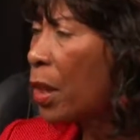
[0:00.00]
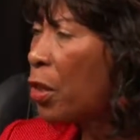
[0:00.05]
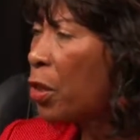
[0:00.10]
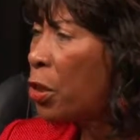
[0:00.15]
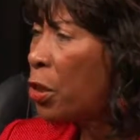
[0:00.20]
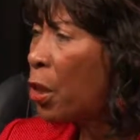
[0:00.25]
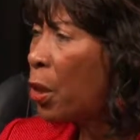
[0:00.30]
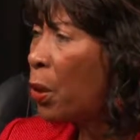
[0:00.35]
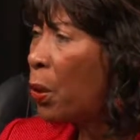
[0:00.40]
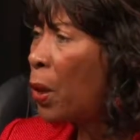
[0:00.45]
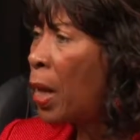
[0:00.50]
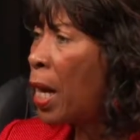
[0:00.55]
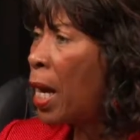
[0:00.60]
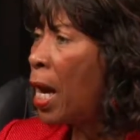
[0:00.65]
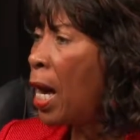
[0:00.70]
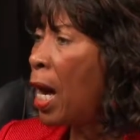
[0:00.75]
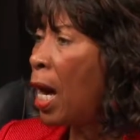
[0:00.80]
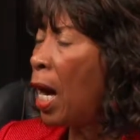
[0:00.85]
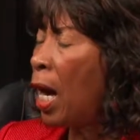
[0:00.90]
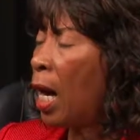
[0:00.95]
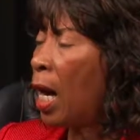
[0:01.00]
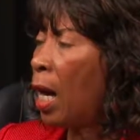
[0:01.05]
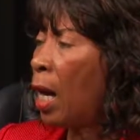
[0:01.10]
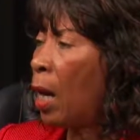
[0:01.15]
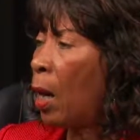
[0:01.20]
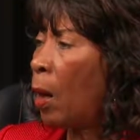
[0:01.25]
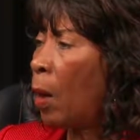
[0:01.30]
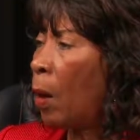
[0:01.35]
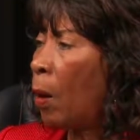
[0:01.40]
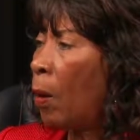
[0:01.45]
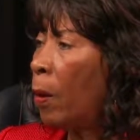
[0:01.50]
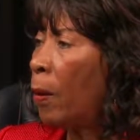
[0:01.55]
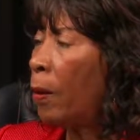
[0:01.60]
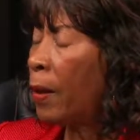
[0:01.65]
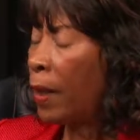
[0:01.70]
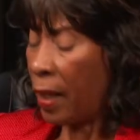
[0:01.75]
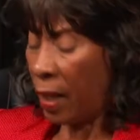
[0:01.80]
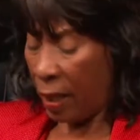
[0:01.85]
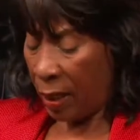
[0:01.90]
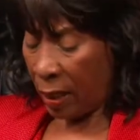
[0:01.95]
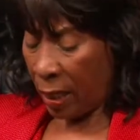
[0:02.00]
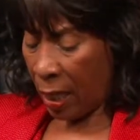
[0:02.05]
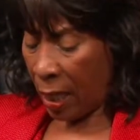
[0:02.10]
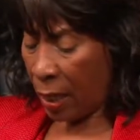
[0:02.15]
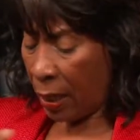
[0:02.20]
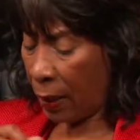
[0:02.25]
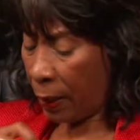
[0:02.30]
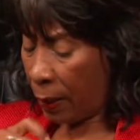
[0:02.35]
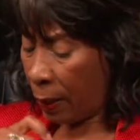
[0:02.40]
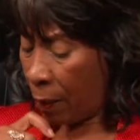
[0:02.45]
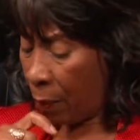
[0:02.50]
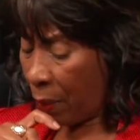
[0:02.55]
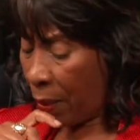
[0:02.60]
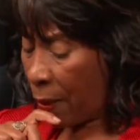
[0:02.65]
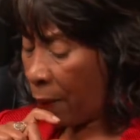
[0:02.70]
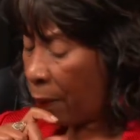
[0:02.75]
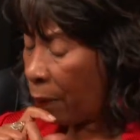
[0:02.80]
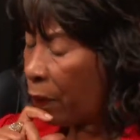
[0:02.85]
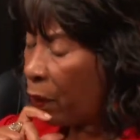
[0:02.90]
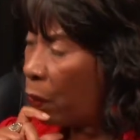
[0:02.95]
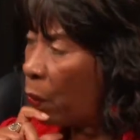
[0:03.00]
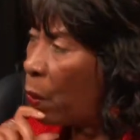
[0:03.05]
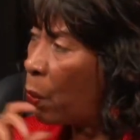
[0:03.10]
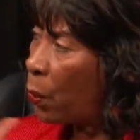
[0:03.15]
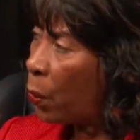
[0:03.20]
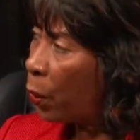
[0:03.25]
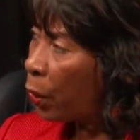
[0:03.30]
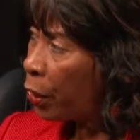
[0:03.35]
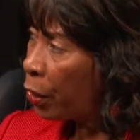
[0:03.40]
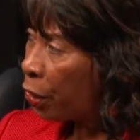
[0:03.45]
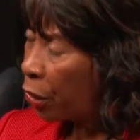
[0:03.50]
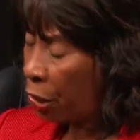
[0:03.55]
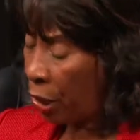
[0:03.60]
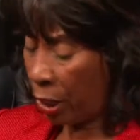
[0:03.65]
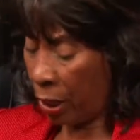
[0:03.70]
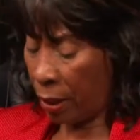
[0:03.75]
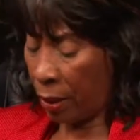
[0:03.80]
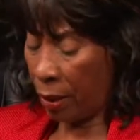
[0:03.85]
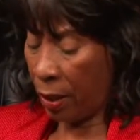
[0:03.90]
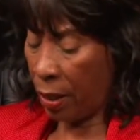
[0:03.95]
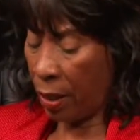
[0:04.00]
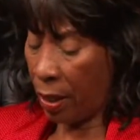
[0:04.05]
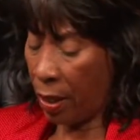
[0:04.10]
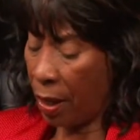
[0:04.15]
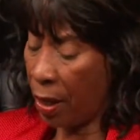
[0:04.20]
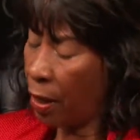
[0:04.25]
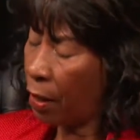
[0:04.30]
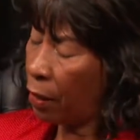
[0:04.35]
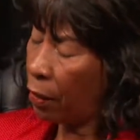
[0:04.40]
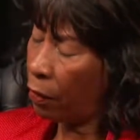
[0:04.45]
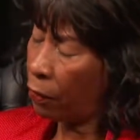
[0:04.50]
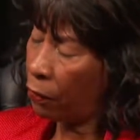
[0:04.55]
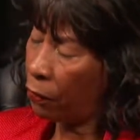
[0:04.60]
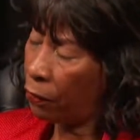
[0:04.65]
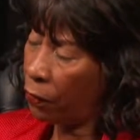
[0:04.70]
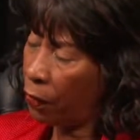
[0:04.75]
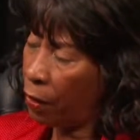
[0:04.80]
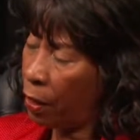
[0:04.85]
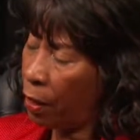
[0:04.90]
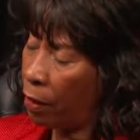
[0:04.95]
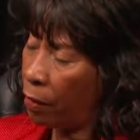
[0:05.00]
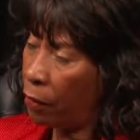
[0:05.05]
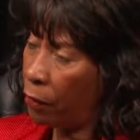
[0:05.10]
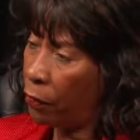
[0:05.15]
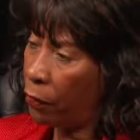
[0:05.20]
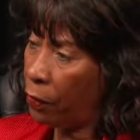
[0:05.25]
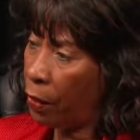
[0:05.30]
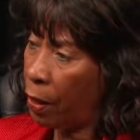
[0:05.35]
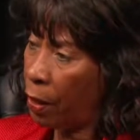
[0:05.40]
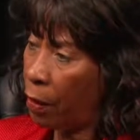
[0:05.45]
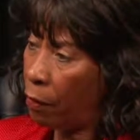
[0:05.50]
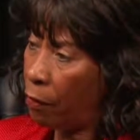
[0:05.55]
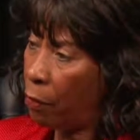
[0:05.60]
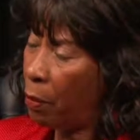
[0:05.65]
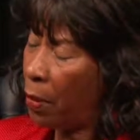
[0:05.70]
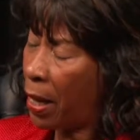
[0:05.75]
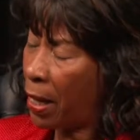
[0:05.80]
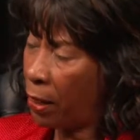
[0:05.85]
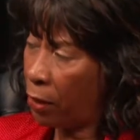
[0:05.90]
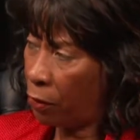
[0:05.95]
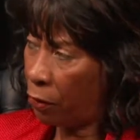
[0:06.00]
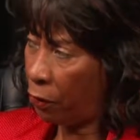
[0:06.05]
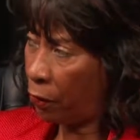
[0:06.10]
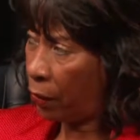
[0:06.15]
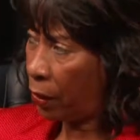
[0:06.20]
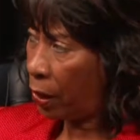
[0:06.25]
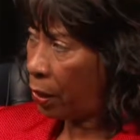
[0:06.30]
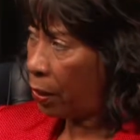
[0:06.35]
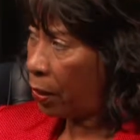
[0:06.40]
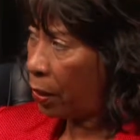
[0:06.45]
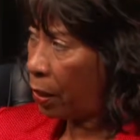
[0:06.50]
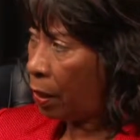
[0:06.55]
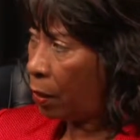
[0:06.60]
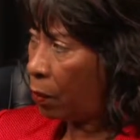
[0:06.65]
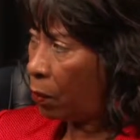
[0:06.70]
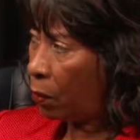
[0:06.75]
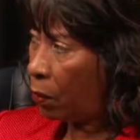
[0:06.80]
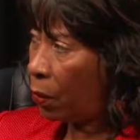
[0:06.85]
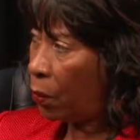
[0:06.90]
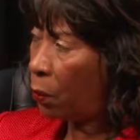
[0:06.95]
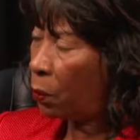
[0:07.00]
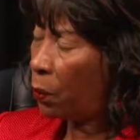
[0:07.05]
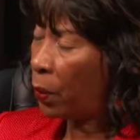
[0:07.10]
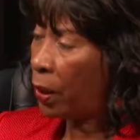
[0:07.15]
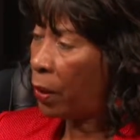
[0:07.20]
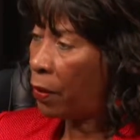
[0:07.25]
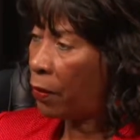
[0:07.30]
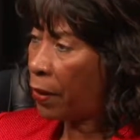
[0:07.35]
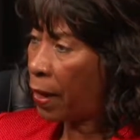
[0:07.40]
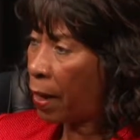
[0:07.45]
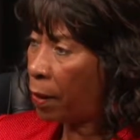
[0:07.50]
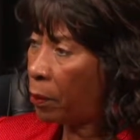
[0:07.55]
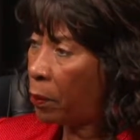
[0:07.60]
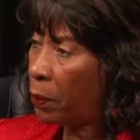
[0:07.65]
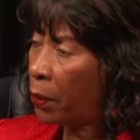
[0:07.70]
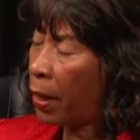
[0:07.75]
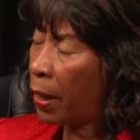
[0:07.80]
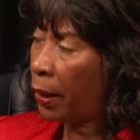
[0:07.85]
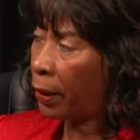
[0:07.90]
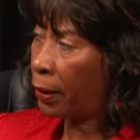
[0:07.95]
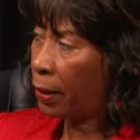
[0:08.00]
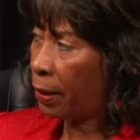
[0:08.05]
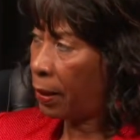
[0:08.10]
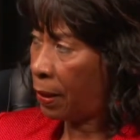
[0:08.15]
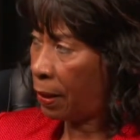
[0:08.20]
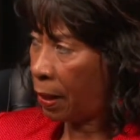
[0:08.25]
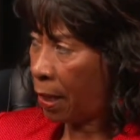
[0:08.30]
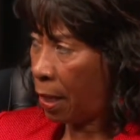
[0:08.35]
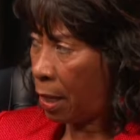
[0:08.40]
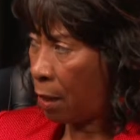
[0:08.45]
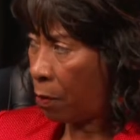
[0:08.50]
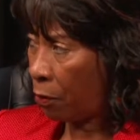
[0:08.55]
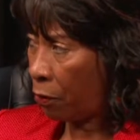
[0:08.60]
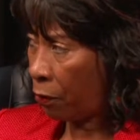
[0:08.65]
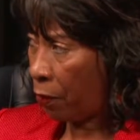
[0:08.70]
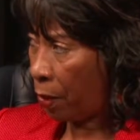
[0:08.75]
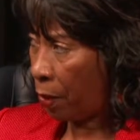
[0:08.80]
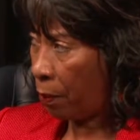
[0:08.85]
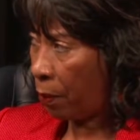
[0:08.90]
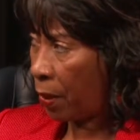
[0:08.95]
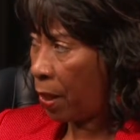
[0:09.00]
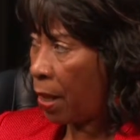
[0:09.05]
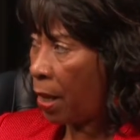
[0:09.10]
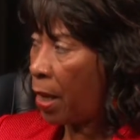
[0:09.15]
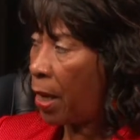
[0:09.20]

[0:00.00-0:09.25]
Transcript: So tell us about the origin of mindfulness and where that practice came from